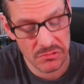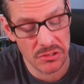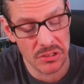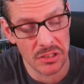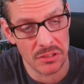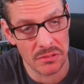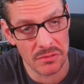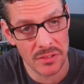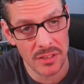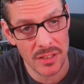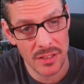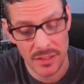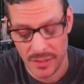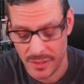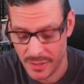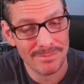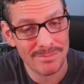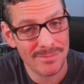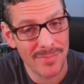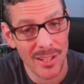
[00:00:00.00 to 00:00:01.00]
done.
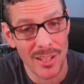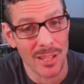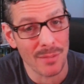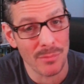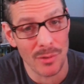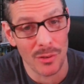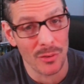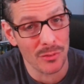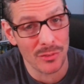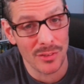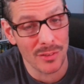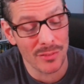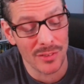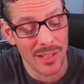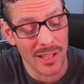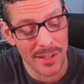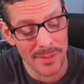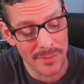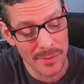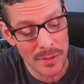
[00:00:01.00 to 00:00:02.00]
I like Barlowe stuff a
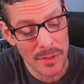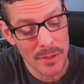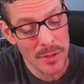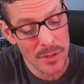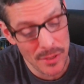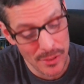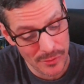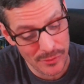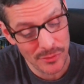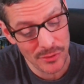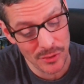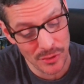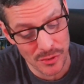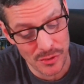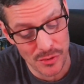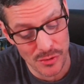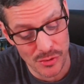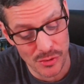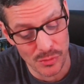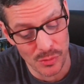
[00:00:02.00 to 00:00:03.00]
lot. This is an
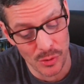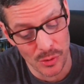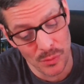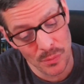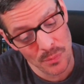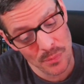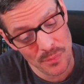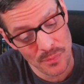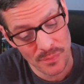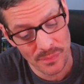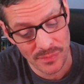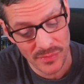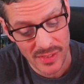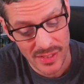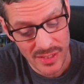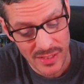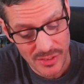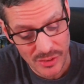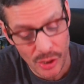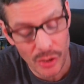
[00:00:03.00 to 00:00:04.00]
unusual.
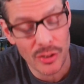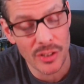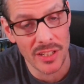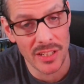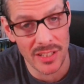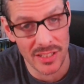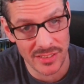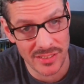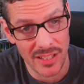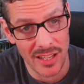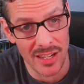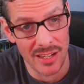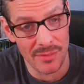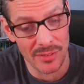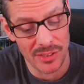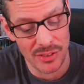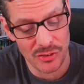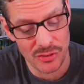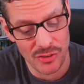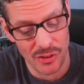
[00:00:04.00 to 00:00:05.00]
It's hard to get excited
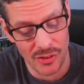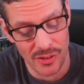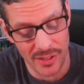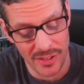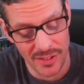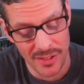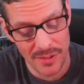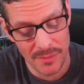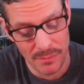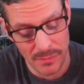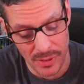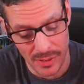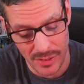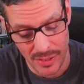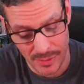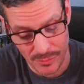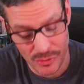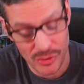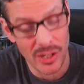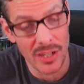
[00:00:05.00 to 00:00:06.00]
about this drawing, but
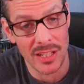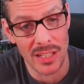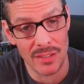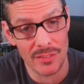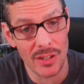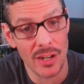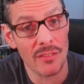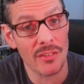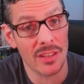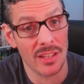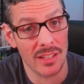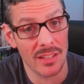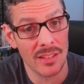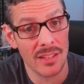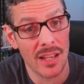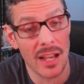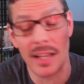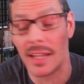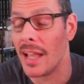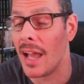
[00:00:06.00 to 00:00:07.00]
I'm trying to give it everything
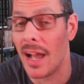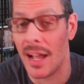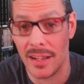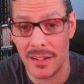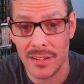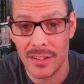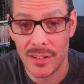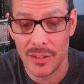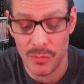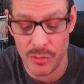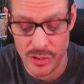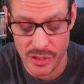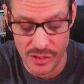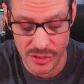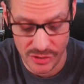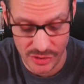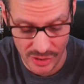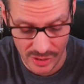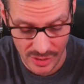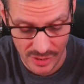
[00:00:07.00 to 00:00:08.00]
I got, which
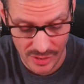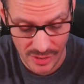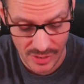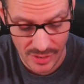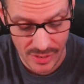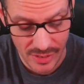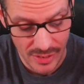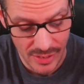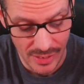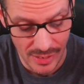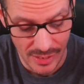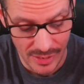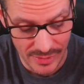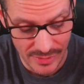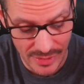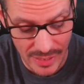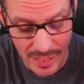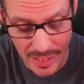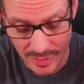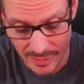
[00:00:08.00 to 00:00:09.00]
is uh,
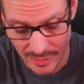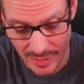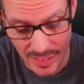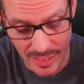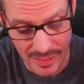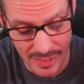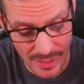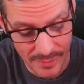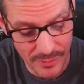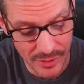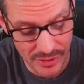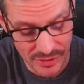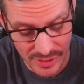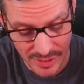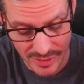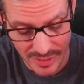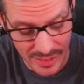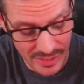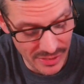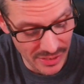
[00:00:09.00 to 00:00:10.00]
not a lot. I'm going to say
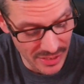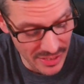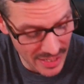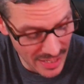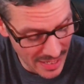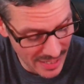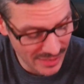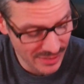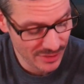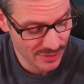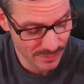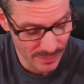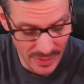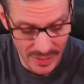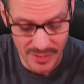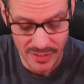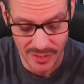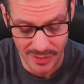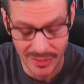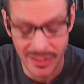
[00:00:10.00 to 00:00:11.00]
that I did not
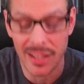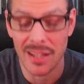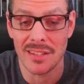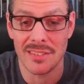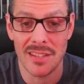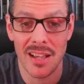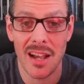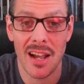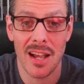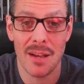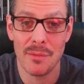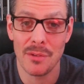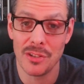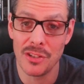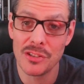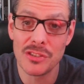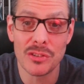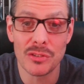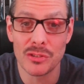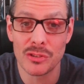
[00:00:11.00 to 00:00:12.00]
spend a lot of time on
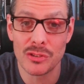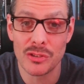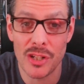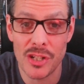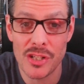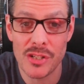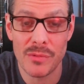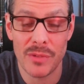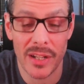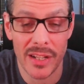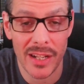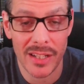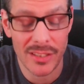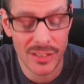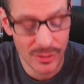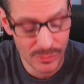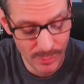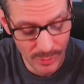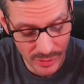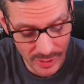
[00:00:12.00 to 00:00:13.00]
this illustration when I got
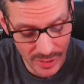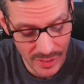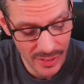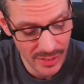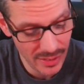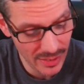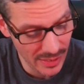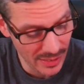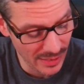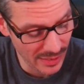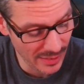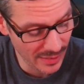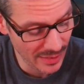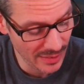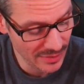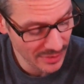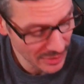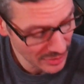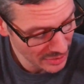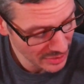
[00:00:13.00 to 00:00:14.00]
this book, and
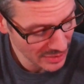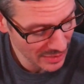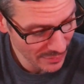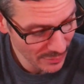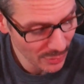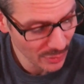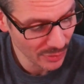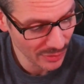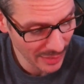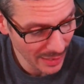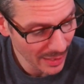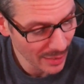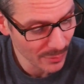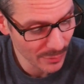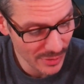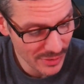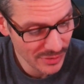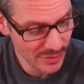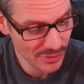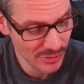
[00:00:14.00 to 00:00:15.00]
it doesn't give you a lot of
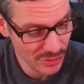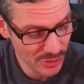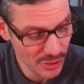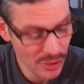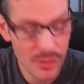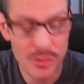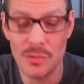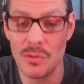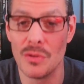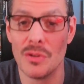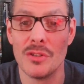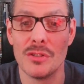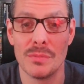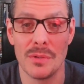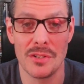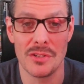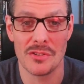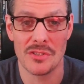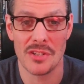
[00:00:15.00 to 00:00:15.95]
reasons to spend your